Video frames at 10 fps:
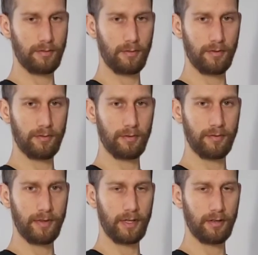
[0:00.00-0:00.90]
or 4
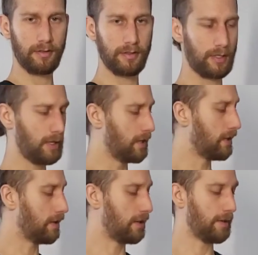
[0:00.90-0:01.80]
fingers
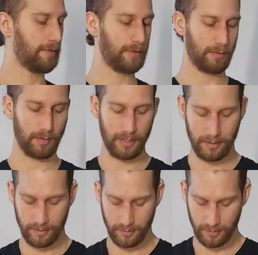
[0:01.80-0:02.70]
off the
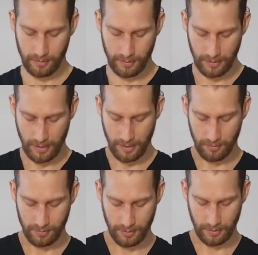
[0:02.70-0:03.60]
wrist, and
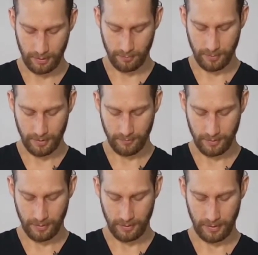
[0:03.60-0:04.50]
there's a little bit of
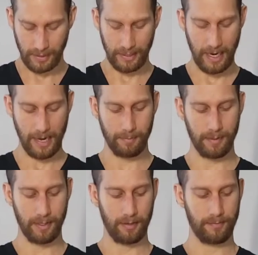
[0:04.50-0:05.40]
a gap
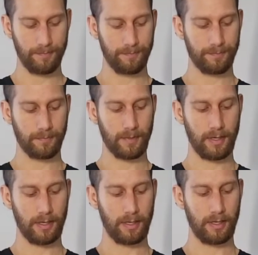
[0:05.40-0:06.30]
there,
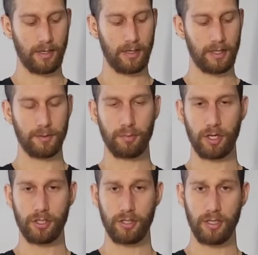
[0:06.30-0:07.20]
like a
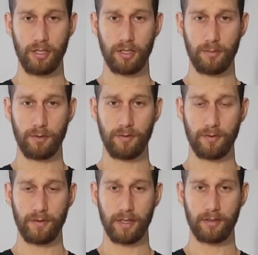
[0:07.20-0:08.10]
depression that you can move your
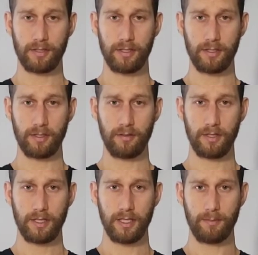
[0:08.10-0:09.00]
fingers into
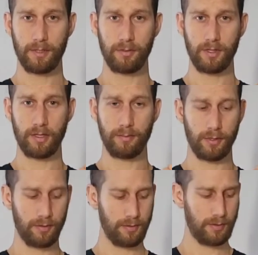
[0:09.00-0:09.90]
in between the
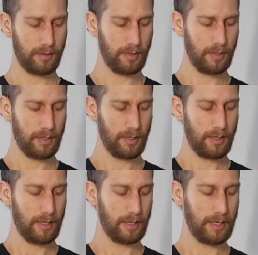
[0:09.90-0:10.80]
bones,
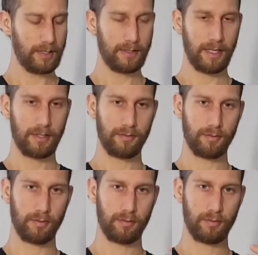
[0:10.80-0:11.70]
and get a sense
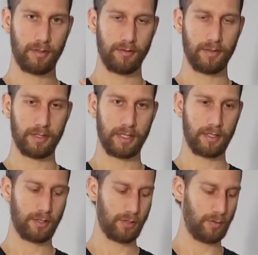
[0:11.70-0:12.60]
for what it feels like to
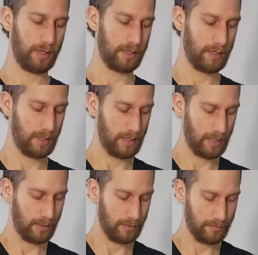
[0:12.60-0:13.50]
squeeze in
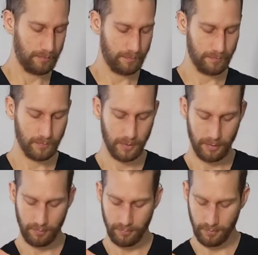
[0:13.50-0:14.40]
there.
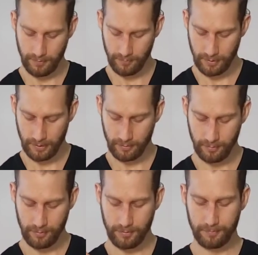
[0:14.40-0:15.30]
Do a few different
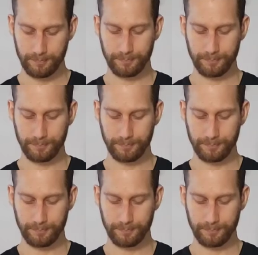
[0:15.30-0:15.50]
angles,